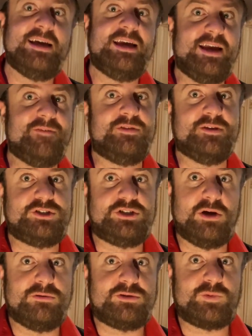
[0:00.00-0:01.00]
If the
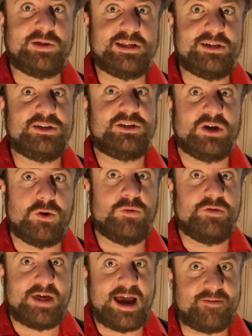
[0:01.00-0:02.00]
show's willing to go
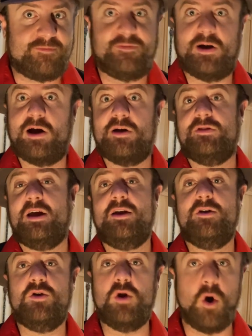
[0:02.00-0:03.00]
that far,
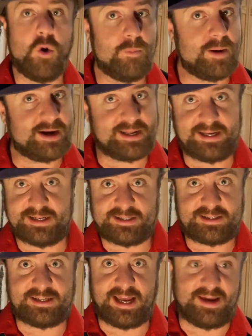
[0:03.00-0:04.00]
then nobody is
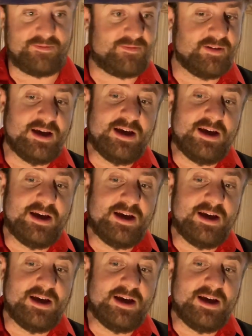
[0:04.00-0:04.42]
safe.